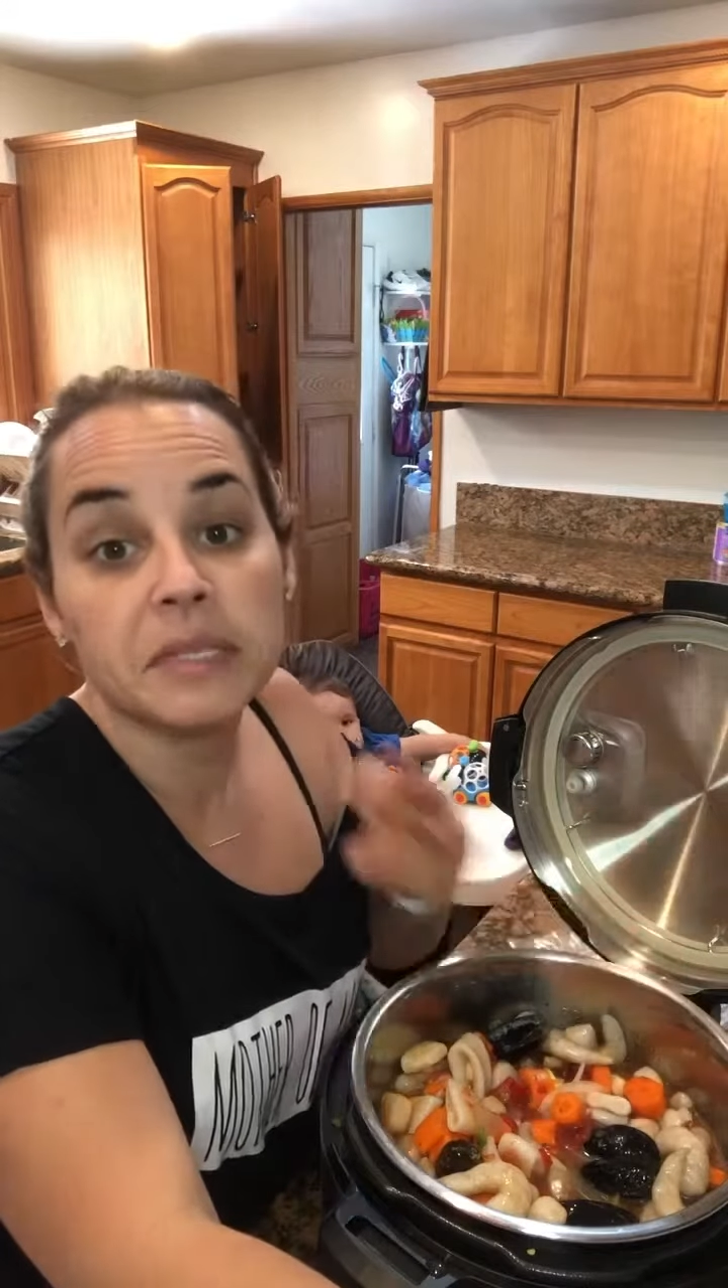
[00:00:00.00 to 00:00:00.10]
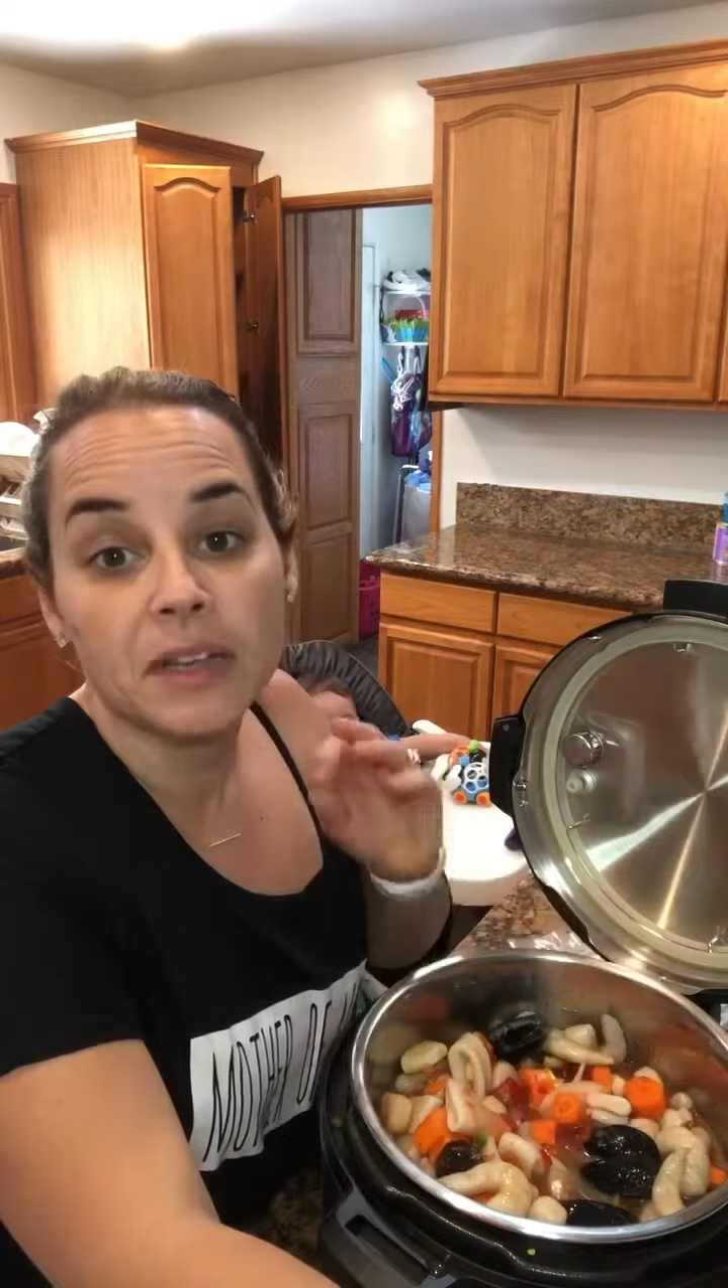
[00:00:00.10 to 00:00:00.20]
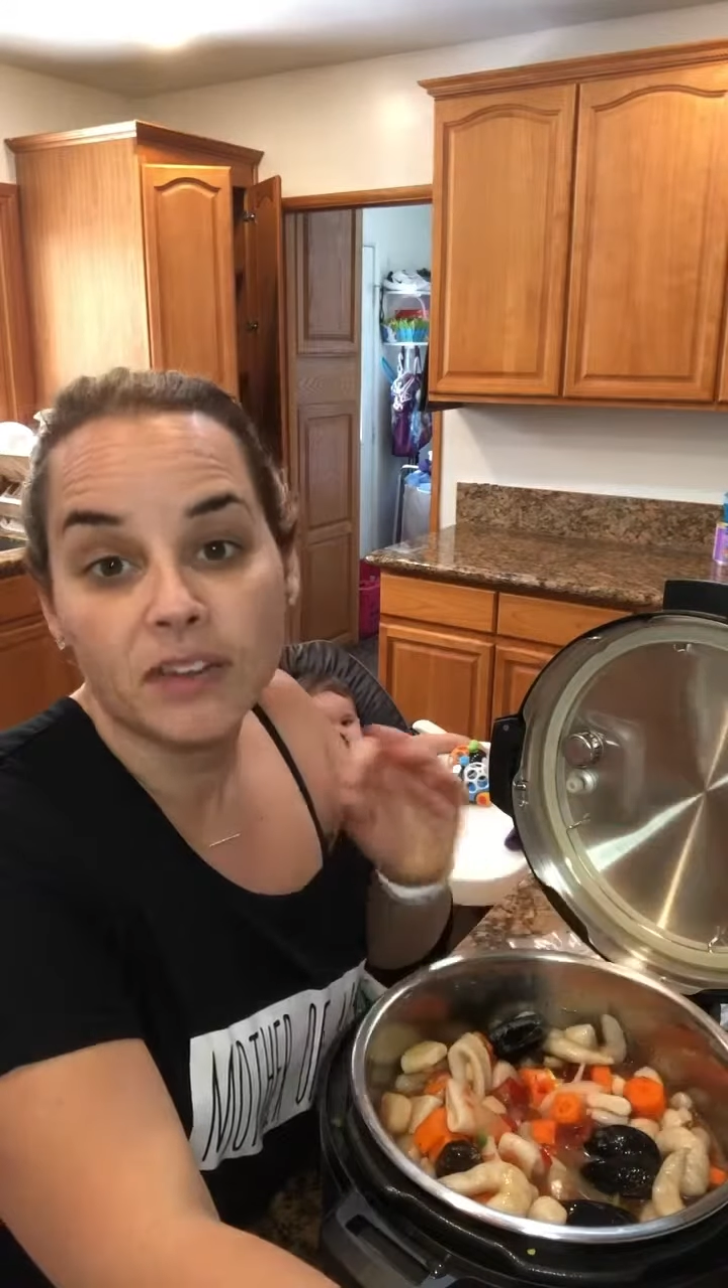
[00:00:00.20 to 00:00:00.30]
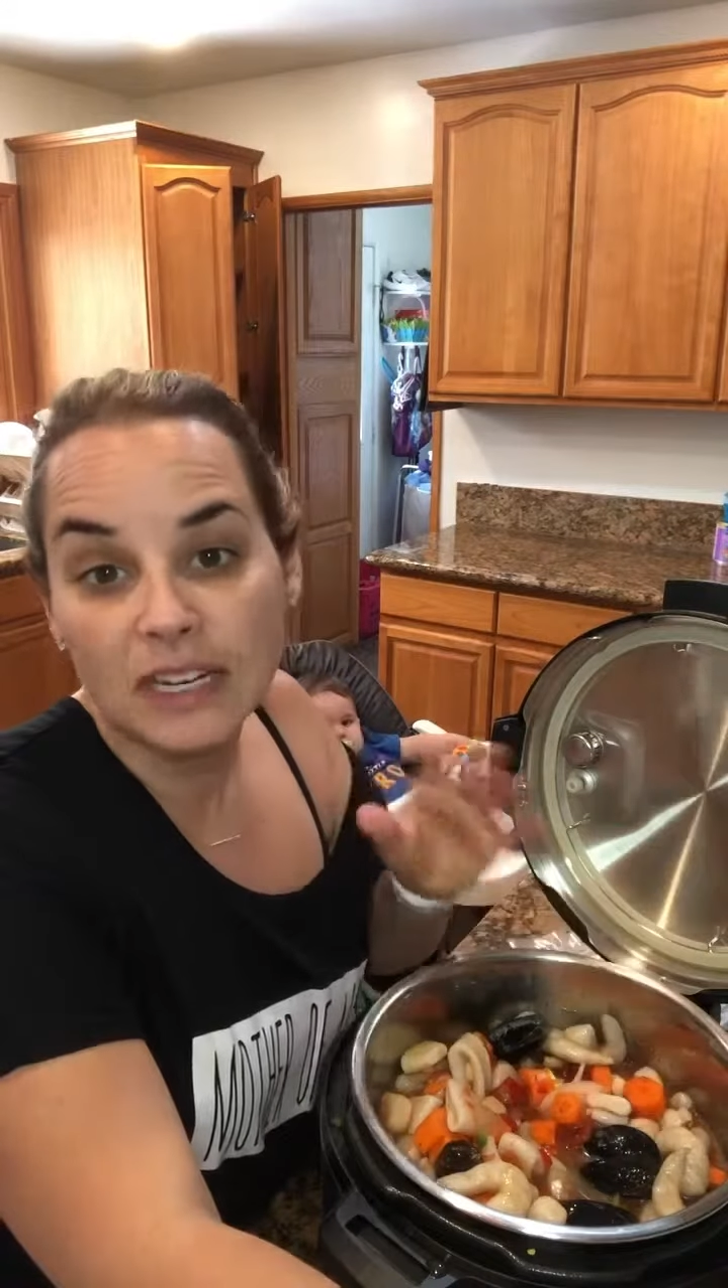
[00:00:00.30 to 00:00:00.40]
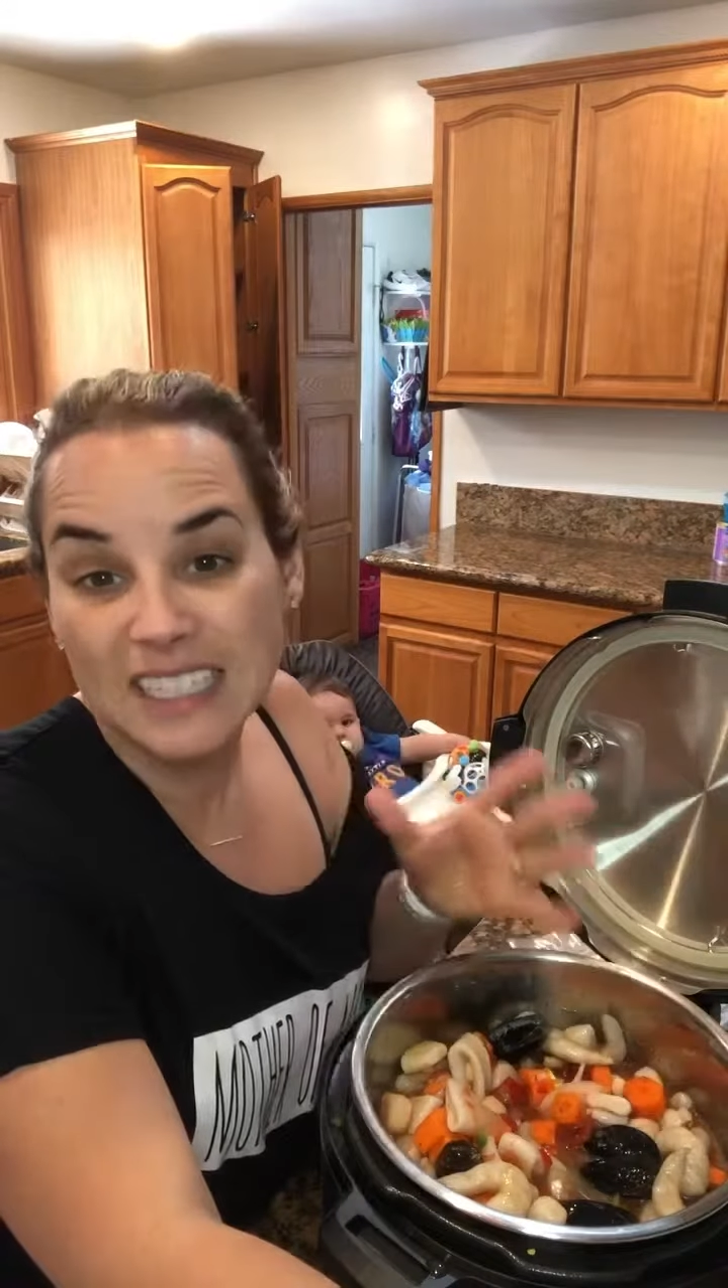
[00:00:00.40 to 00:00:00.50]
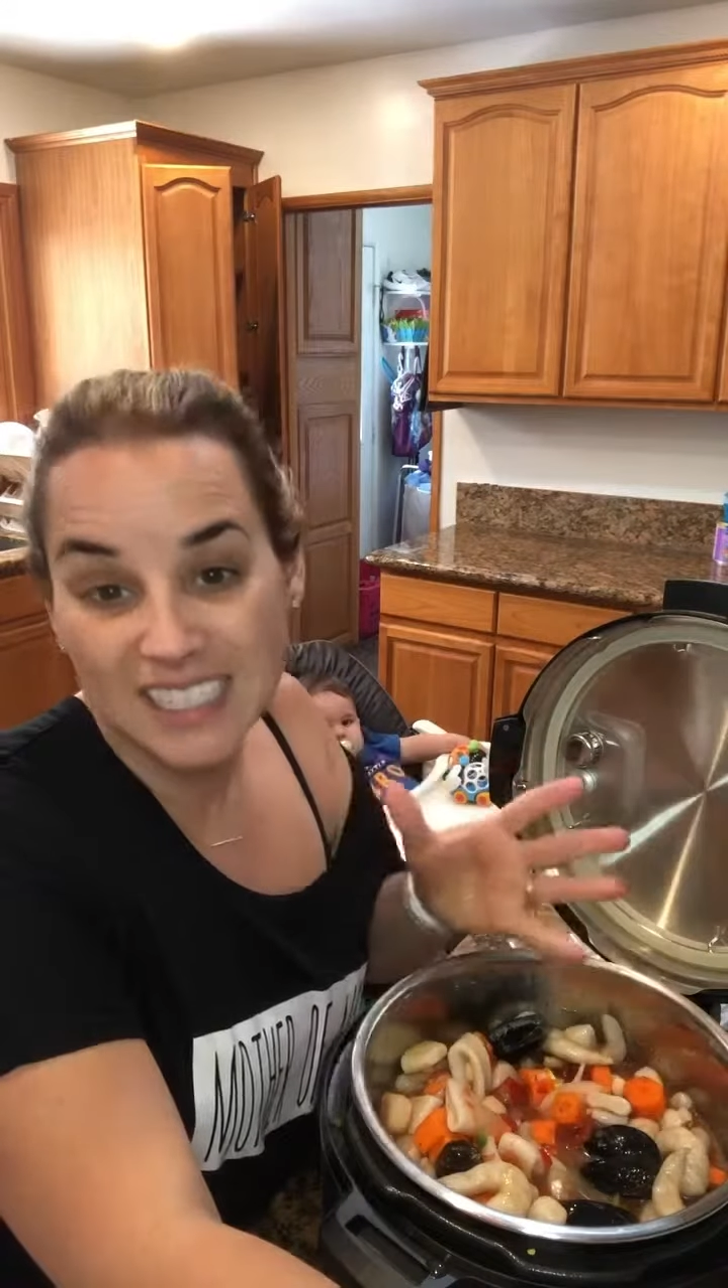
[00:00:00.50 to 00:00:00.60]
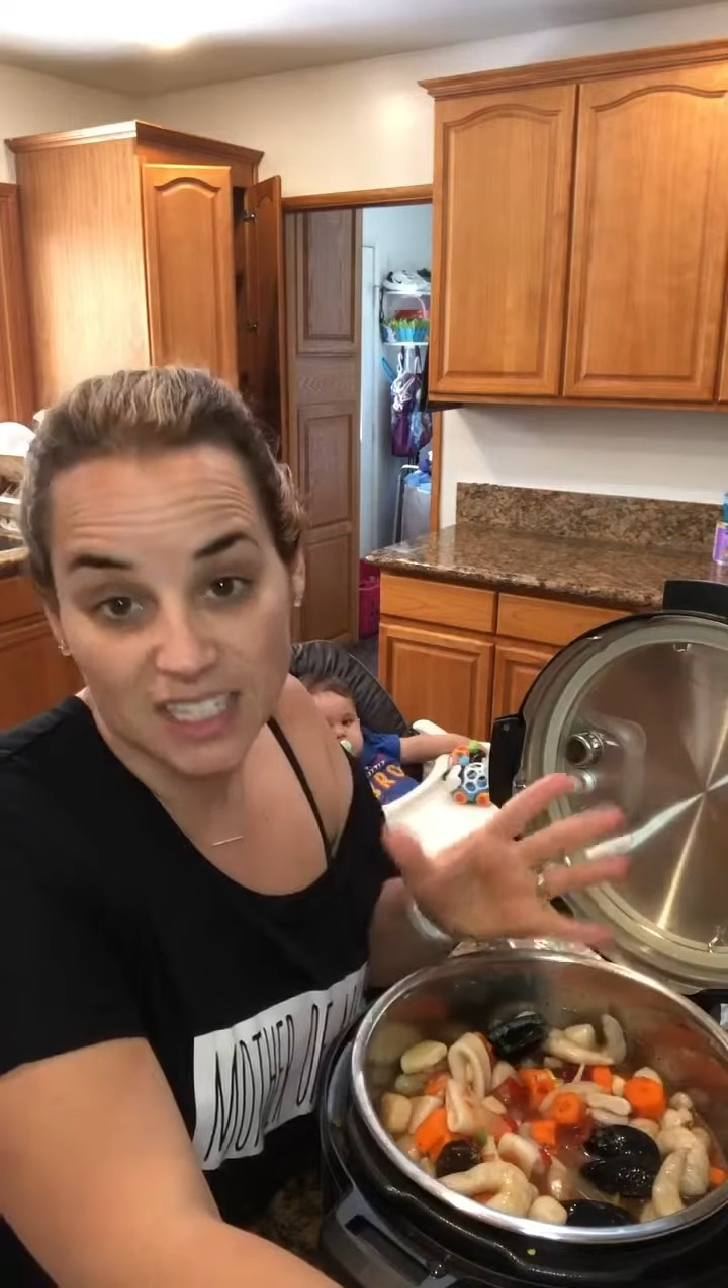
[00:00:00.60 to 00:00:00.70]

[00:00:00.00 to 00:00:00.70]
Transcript: give it at least